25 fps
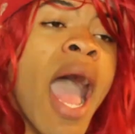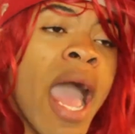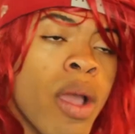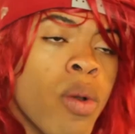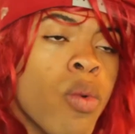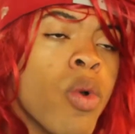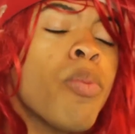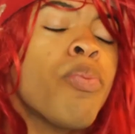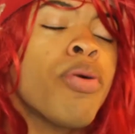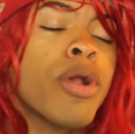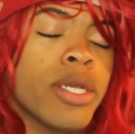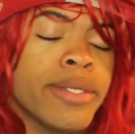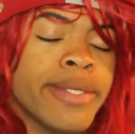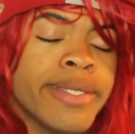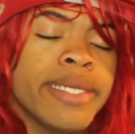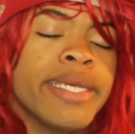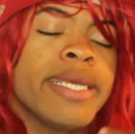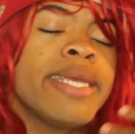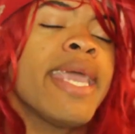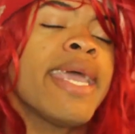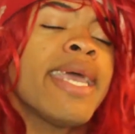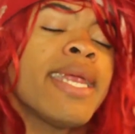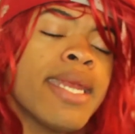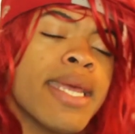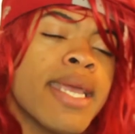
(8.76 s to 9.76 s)
I will
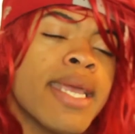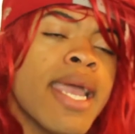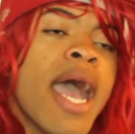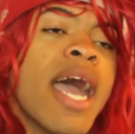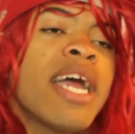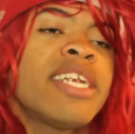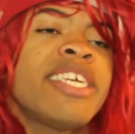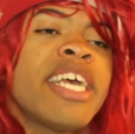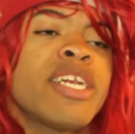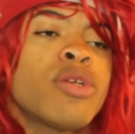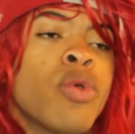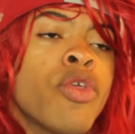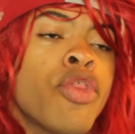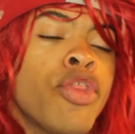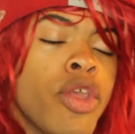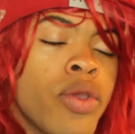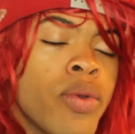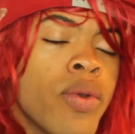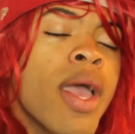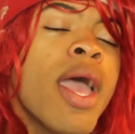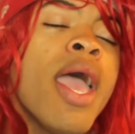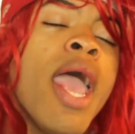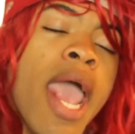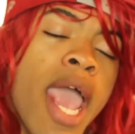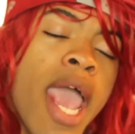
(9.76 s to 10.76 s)
personally get into contact with
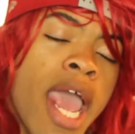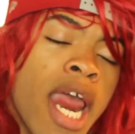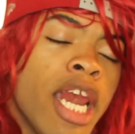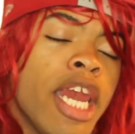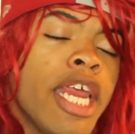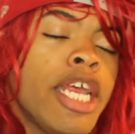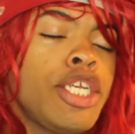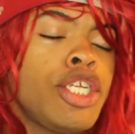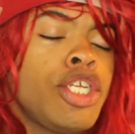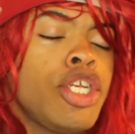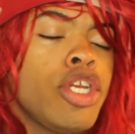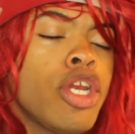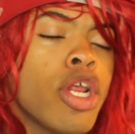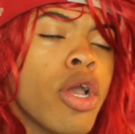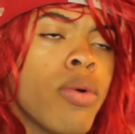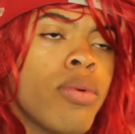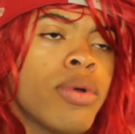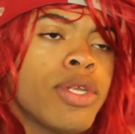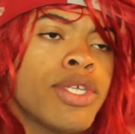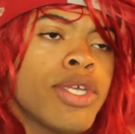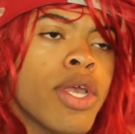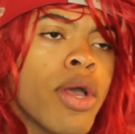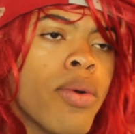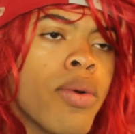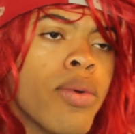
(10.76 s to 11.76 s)
you and let you know
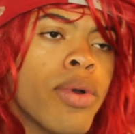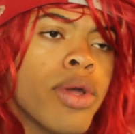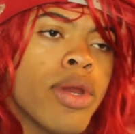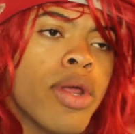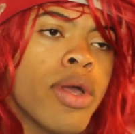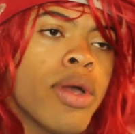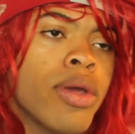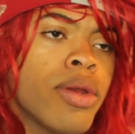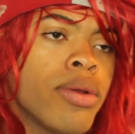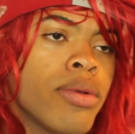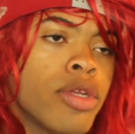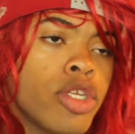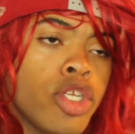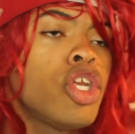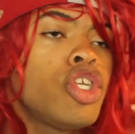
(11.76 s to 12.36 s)
what's going on.